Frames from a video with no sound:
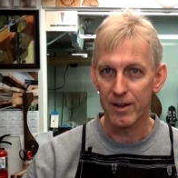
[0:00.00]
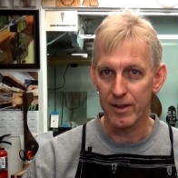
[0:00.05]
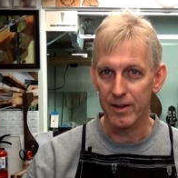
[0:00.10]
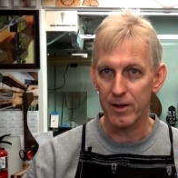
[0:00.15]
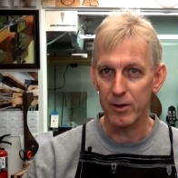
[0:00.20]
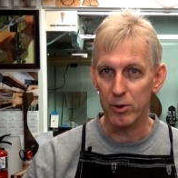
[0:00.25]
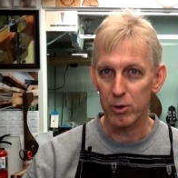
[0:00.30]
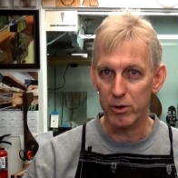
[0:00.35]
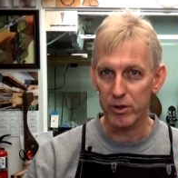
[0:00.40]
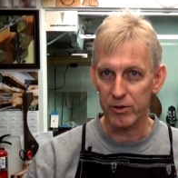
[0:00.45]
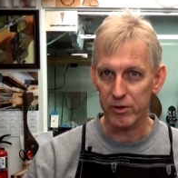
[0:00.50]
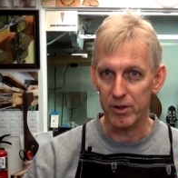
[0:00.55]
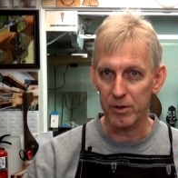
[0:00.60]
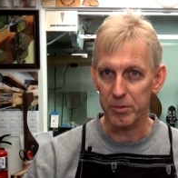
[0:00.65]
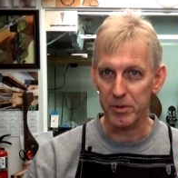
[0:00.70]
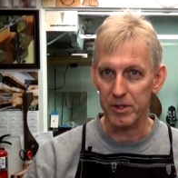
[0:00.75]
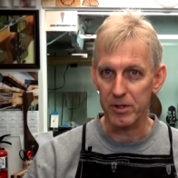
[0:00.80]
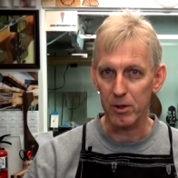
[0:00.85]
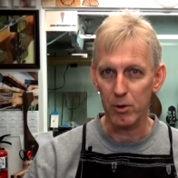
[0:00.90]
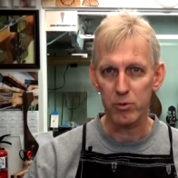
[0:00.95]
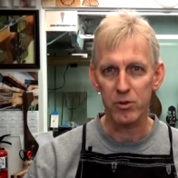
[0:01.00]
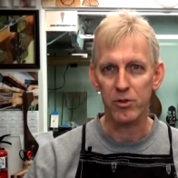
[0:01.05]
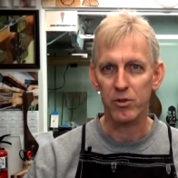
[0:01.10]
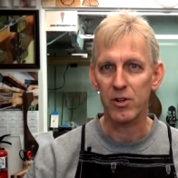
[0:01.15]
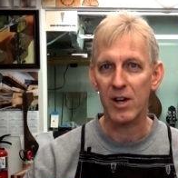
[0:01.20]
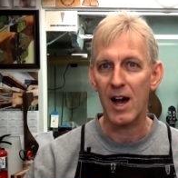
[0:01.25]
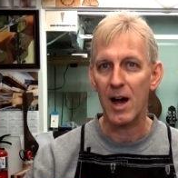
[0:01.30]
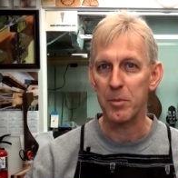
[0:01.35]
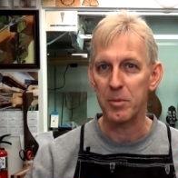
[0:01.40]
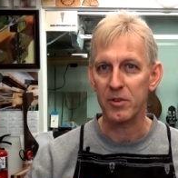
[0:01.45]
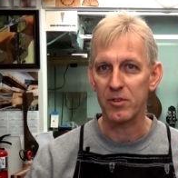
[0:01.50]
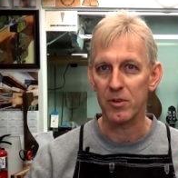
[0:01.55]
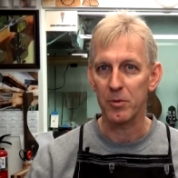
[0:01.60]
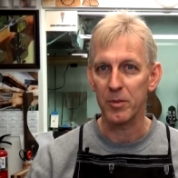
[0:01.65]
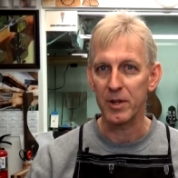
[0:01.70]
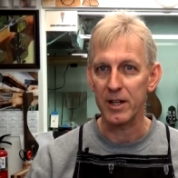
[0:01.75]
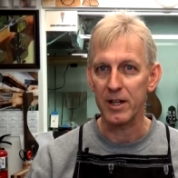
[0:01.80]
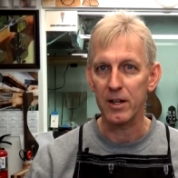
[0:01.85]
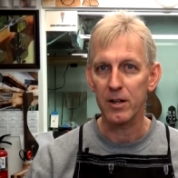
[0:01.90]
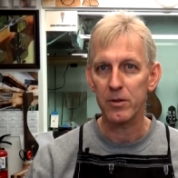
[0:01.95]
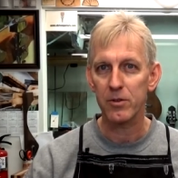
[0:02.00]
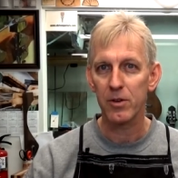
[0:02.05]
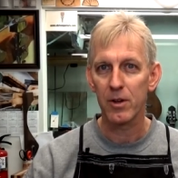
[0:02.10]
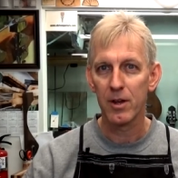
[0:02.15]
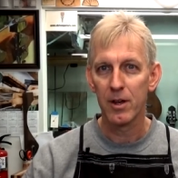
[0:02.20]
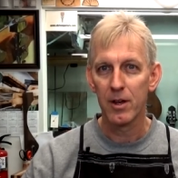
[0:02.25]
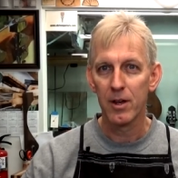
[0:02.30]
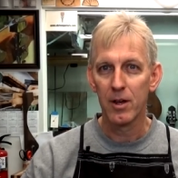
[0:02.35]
they're doing something. Don't just copy somebody else.